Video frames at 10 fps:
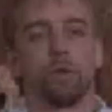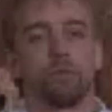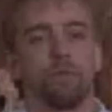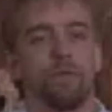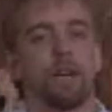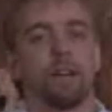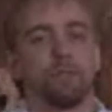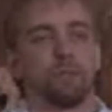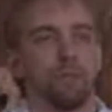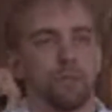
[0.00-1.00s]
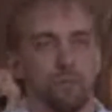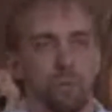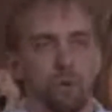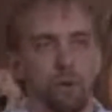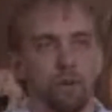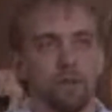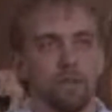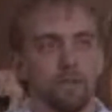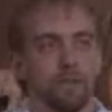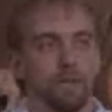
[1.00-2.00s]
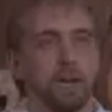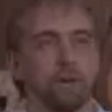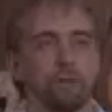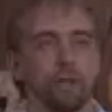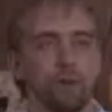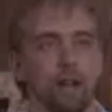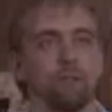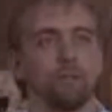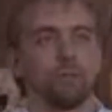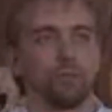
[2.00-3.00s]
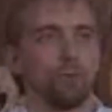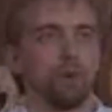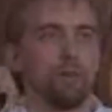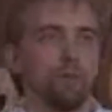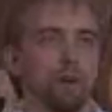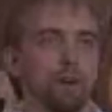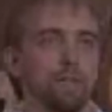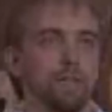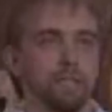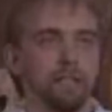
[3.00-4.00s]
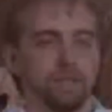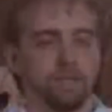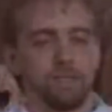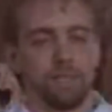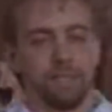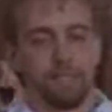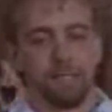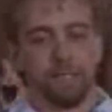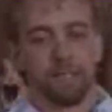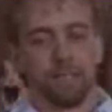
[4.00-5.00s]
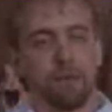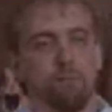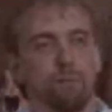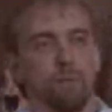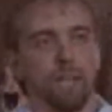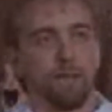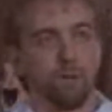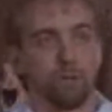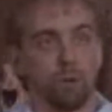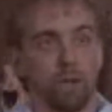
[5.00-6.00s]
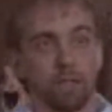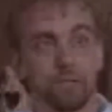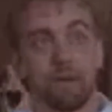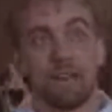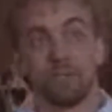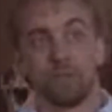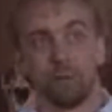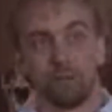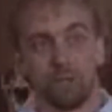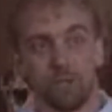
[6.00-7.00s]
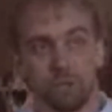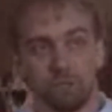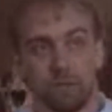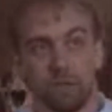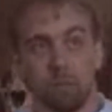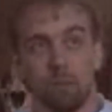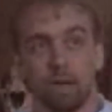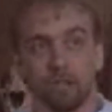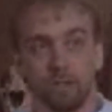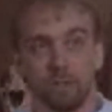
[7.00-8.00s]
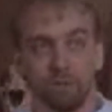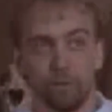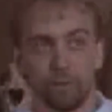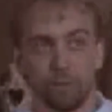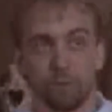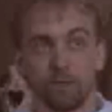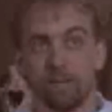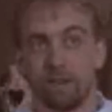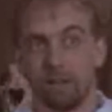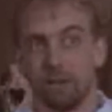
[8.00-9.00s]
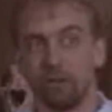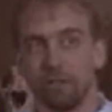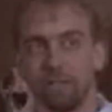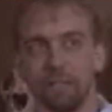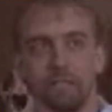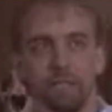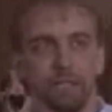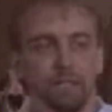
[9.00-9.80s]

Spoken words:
Ultima 5 was a much more carefully crafted story where the government became much more like the Spanish Inquisition, fairly oppressive, supposedly having a good